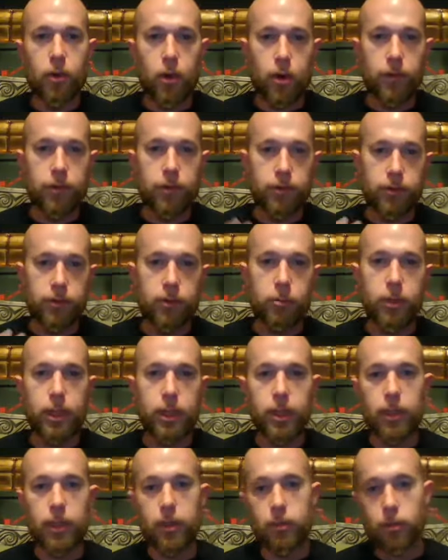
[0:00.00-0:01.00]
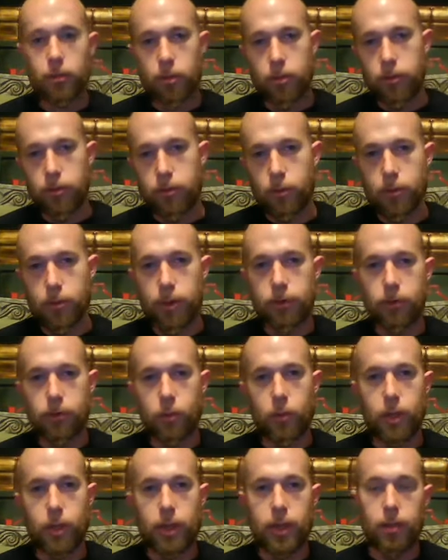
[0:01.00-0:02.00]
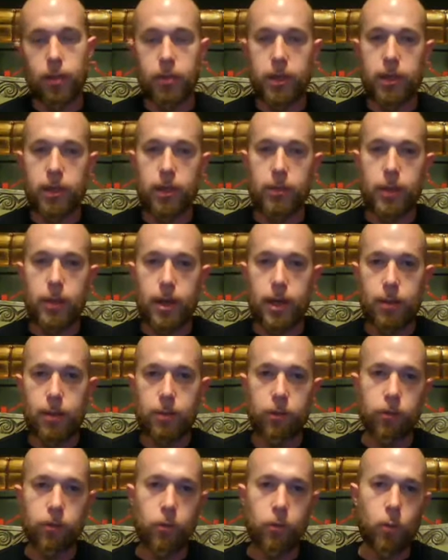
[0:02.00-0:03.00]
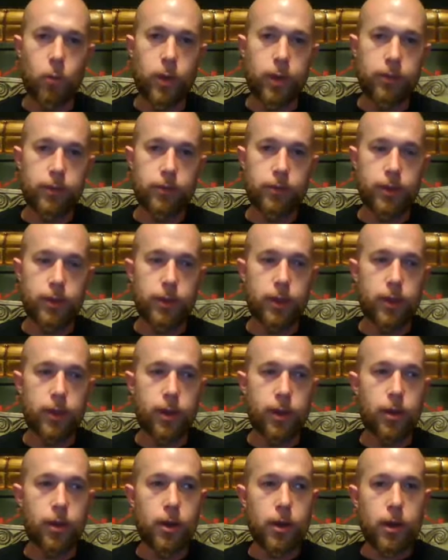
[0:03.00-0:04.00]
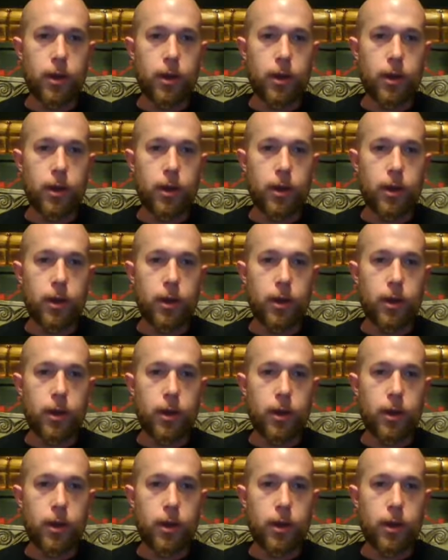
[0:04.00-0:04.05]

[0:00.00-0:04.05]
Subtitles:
harvests the meat, and throws the rest away, think about how much you're wasting there.